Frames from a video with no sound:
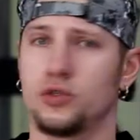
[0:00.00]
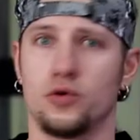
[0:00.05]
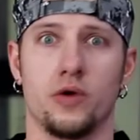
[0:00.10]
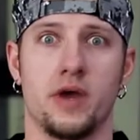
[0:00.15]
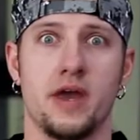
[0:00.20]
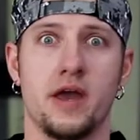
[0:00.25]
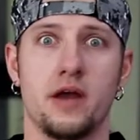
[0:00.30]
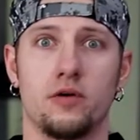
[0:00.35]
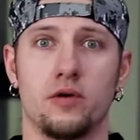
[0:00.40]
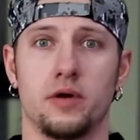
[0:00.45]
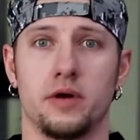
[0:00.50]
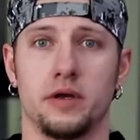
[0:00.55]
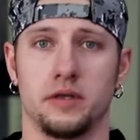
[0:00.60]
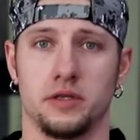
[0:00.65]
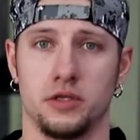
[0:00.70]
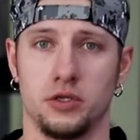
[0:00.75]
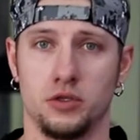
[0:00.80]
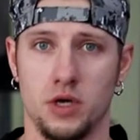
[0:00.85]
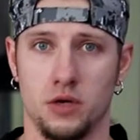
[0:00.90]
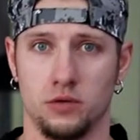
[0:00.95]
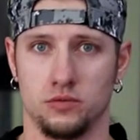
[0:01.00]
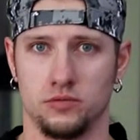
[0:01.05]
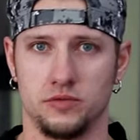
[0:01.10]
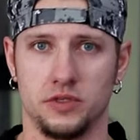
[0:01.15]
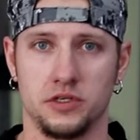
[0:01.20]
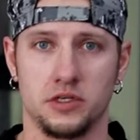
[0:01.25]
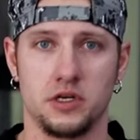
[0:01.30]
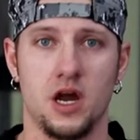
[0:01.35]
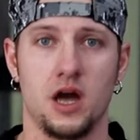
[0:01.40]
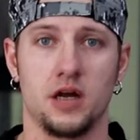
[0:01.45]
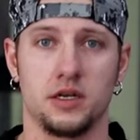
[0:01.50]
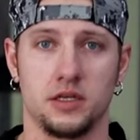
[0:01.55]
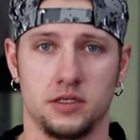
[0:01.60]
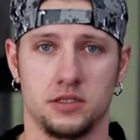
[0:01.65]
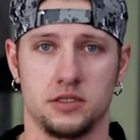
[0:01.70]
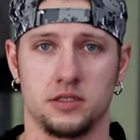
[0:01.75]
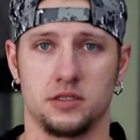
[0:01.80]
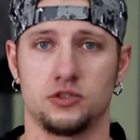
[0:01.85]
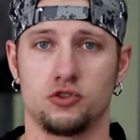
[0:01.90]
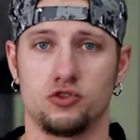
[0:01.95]
to heroin, you know,
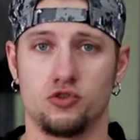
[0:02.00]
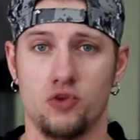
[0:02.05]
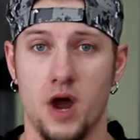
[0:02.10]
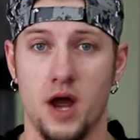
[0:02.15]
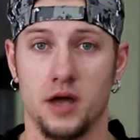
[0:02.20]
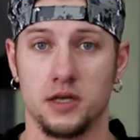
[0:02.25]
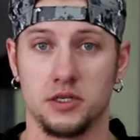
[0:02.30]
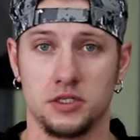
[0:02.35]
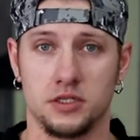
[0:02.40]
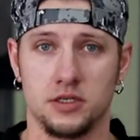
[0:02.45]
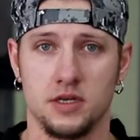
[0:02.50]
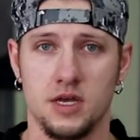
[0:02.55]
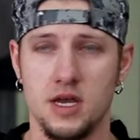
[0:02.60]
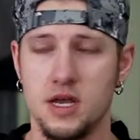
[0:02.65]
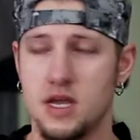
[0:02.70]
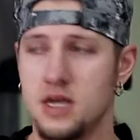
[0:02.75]
narcotics, drugs,